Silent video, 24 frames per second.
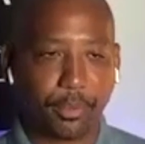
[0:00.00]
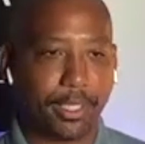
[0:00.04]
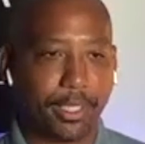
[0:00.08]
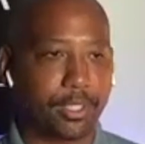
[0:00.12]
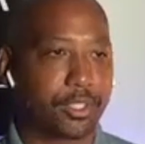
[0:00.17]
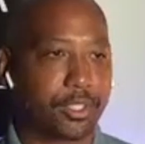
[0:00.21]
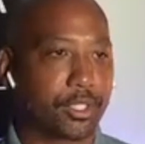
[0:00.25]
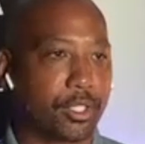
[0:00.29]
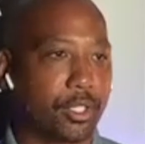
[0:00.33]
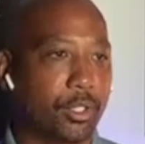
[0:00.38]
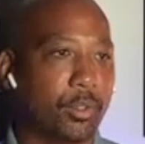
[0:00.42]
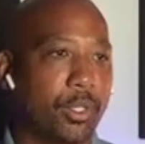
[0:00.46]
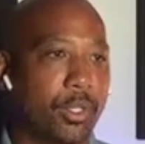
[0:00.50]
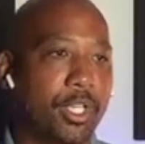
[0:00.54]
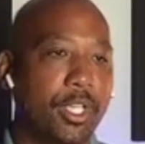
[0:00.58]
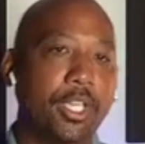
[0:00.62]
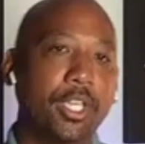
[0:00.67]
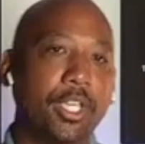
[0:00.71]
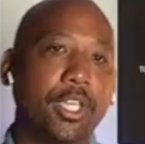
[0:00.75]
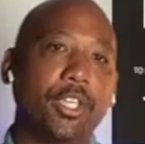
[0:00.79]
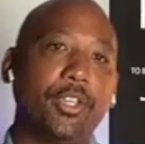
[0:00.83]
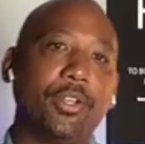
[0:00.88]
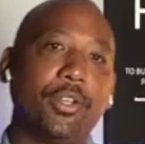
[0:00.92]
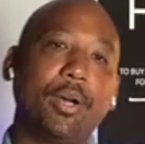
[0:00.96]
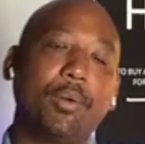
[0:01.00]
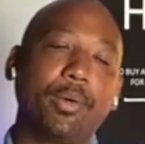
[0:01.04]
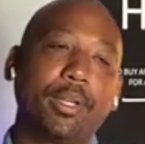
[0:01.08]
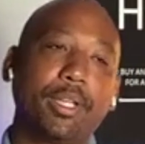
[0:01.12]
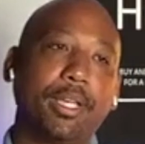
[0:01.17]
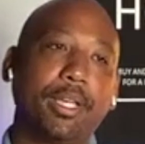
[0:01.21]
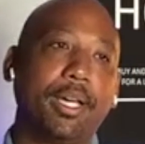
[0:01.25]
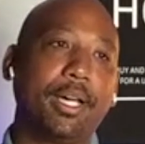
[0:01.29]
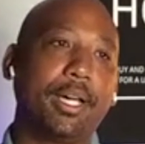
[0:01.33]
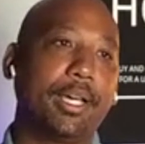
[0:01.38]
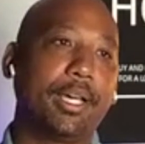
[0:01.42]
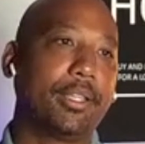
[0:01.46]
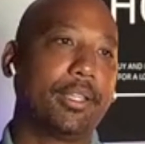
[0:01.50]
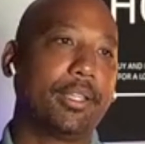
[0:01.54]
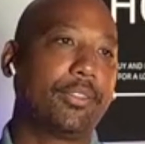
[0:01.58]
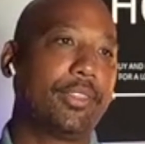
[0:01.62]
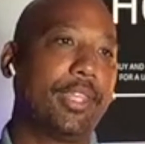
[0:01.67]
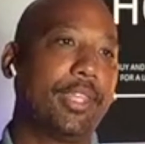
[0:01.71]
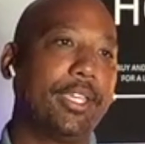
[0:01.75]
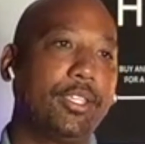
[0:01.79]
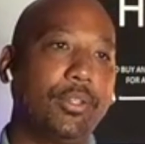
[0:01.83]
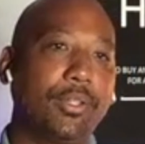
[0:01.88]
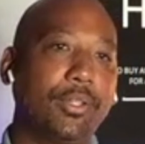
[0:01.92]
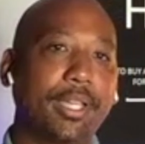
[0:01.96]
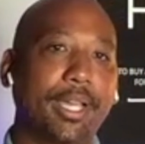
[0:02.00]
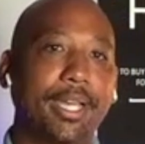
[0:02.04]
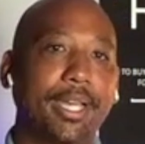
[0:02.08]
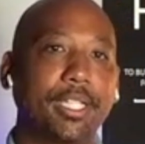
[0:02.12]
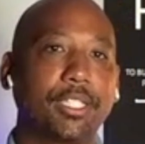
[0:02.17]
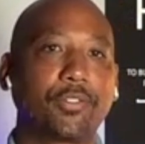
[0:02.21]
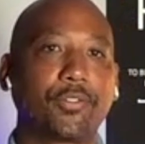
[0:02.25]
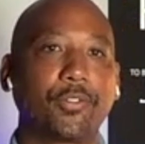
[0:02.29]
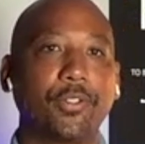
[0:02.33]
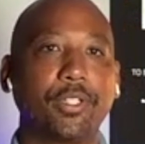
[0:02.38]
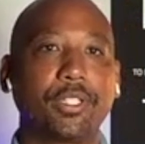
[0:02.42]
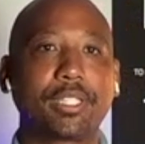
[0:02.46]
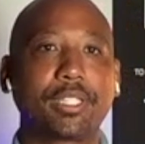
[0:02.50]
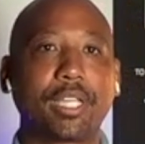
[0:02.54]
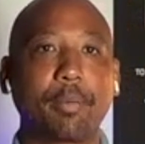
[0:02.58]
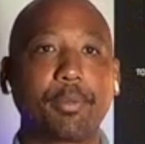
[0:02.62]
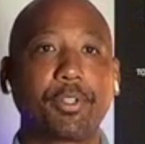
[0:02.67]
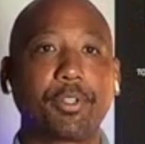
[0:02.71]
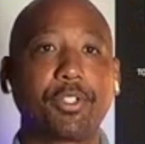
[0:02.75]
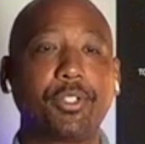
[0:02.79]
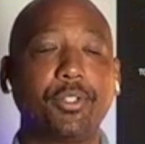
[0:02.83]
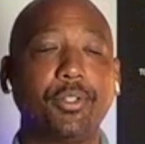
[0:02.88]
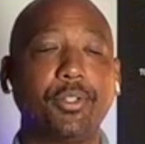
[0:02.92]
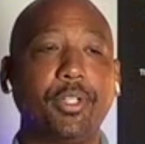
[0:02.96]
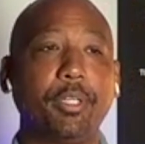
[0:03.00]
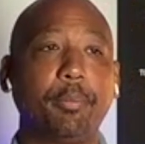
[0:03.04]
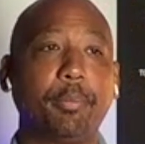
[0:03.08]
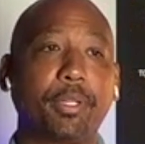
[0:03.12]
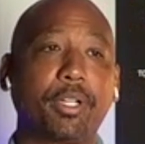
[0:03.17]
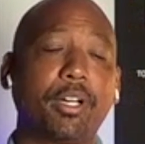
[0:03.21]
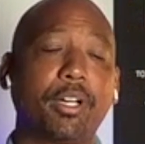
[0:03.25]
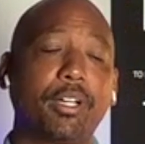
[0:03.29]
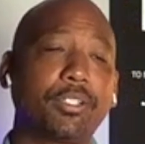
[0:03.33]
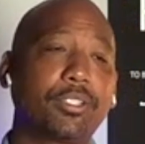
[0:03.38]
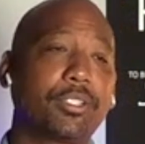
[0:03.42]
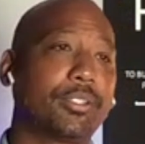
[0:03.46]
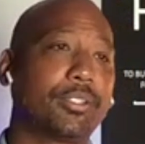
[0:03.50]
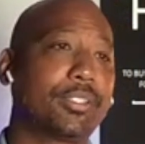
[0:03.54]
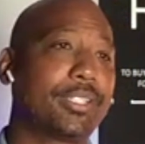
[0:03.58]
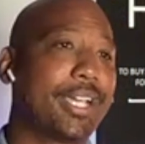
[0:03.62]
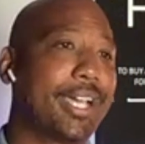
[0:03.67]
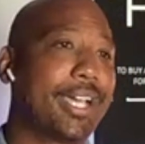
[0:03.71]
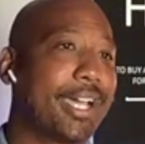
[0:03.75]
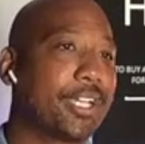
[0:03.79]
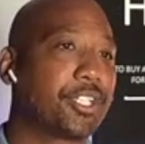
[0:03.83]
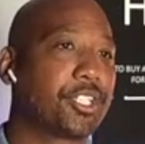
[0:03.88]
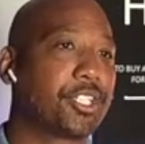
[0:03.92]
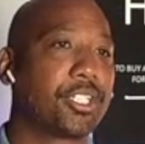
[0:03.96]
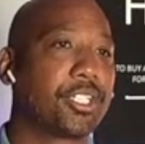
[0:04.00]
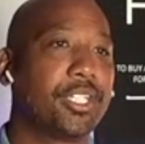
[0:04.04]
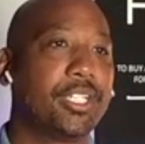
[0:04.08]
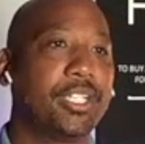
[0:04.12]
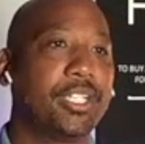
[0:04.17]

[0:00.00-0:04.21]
And so, I want to thank you guys for this opportunity. But also, Tash,